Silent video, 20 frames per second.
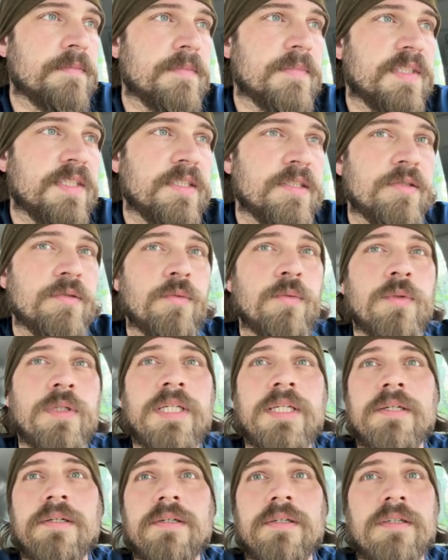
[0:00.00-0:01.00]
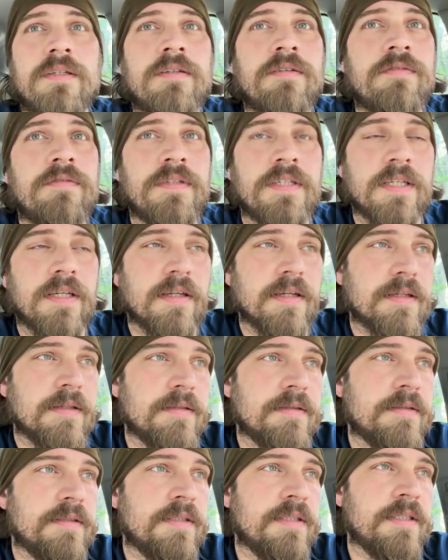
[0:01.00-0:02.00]
This weird feeling.
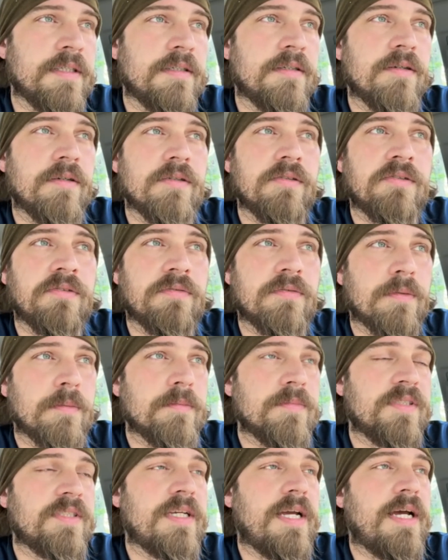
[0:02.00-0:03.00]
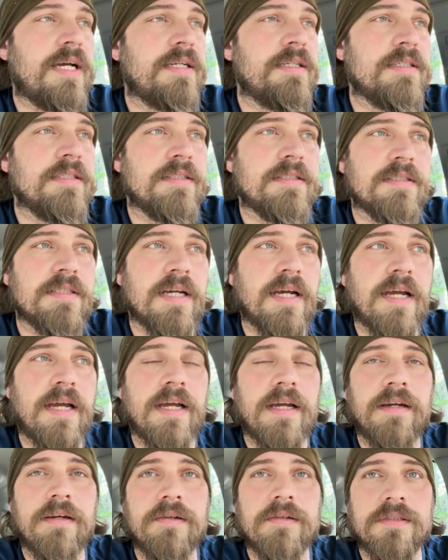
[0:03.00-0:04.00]
It goes from sadness to
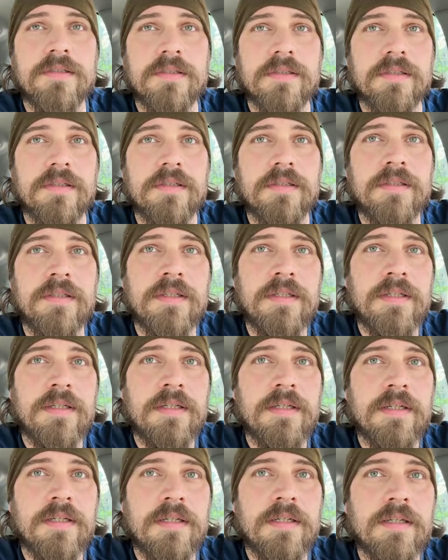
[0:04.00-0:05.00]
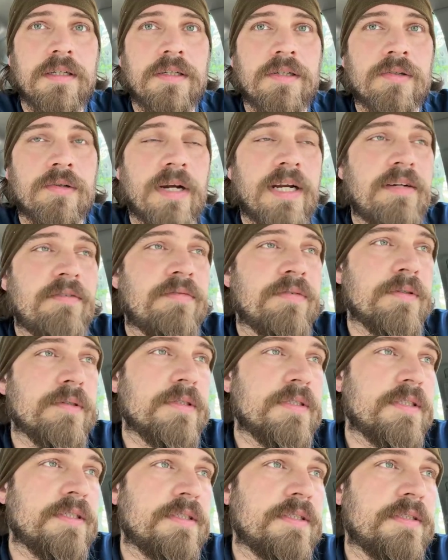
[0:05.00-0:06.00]
anger to
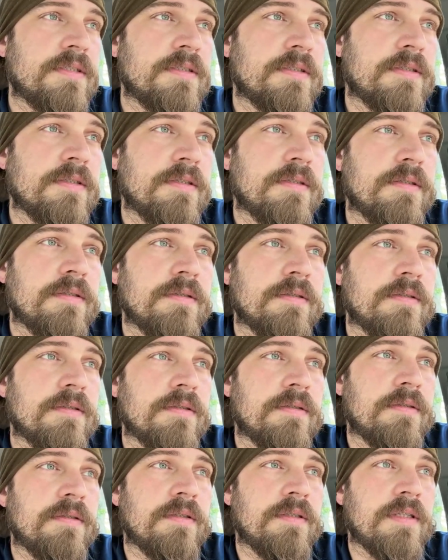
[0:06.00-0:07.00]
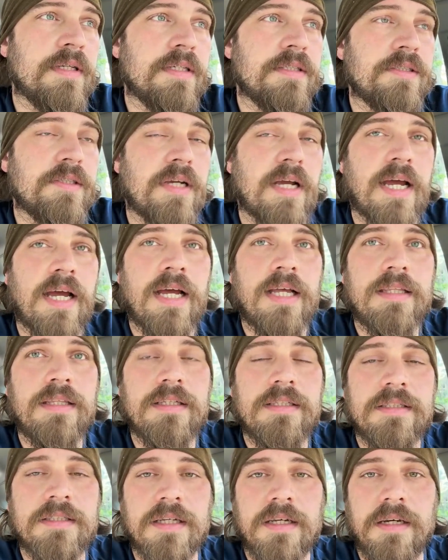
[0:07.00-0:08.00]
gratefulness that you had
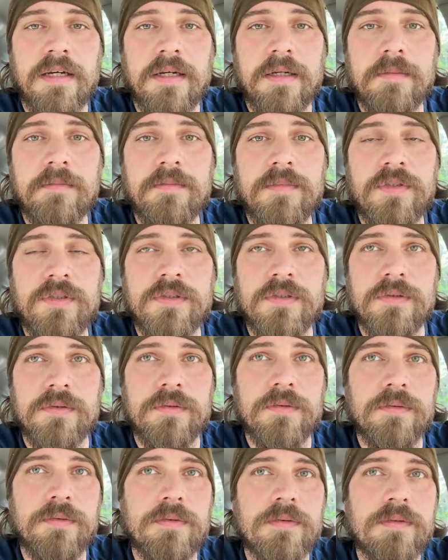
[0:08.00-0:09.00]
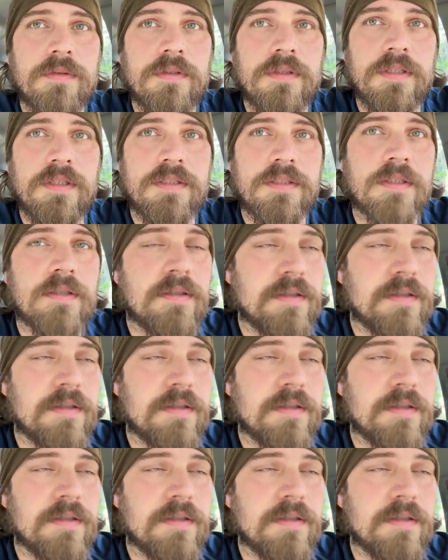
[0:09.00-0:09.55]
the time to, it's